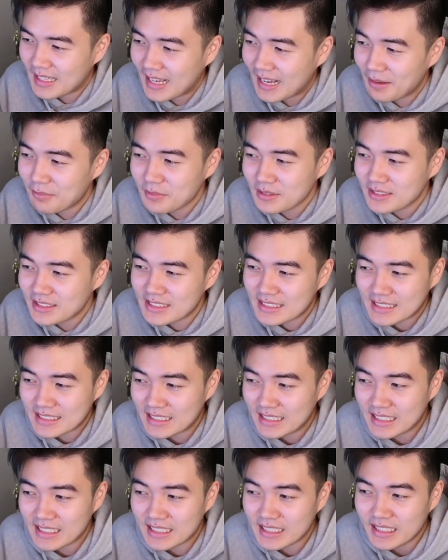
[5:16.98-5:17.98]
I'm just
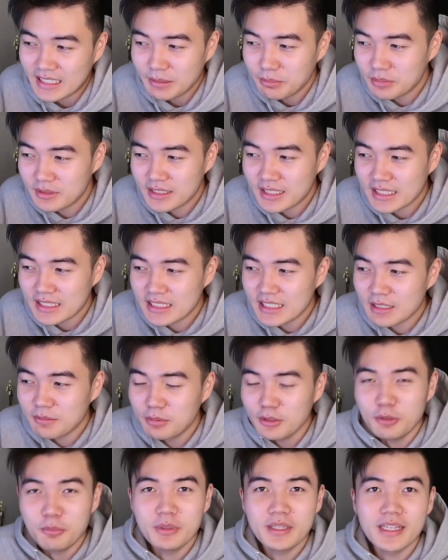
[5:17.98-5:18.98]
gonna keep Tick Tick
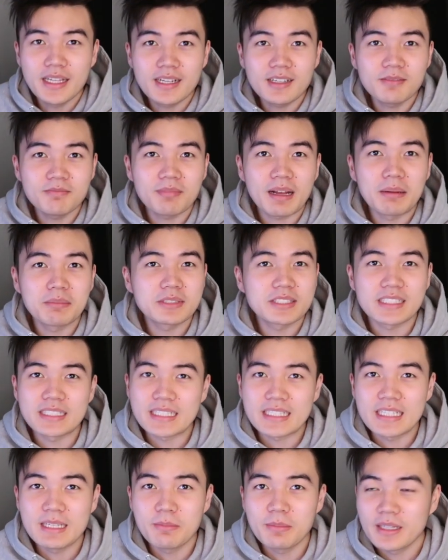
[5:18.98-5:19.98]
Boom in there. I'm just
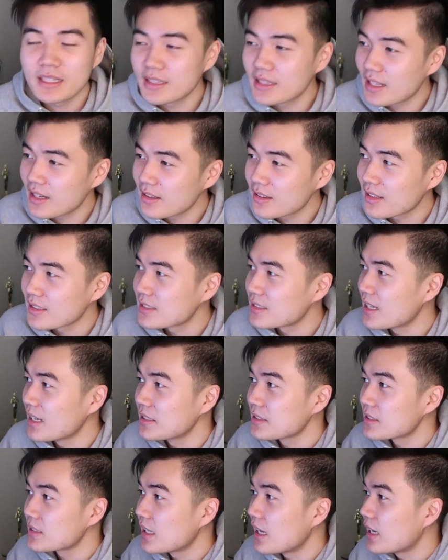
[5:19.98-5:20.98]
gonna keep it in there. There's
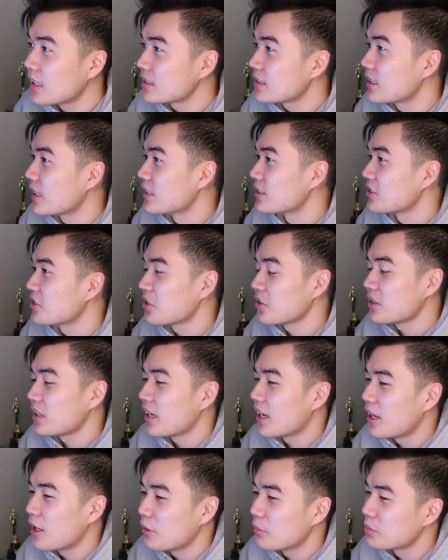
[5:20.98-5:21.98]
10 slots. That
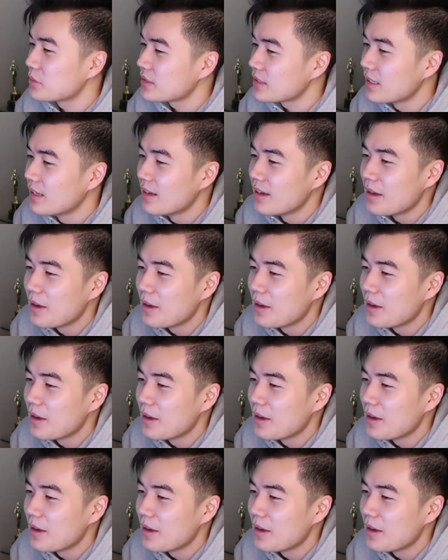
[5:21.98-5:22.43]
certainly helps.